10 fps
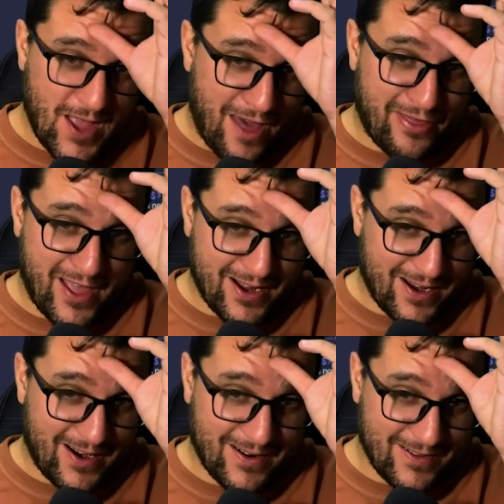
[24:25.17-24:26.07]
I
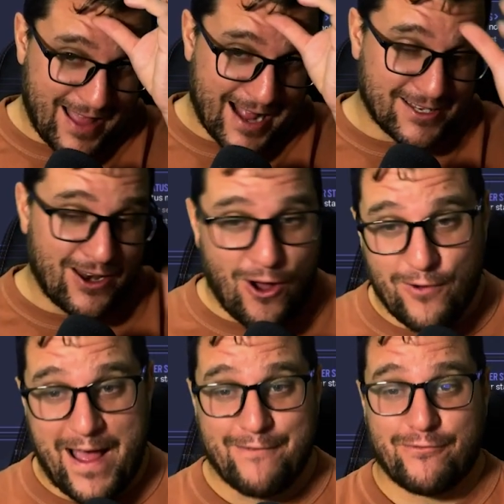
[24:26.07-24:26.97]
think that's a lot
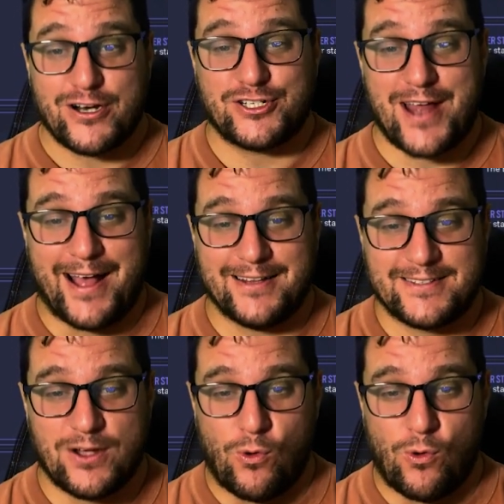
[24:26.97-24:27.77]
of average stats,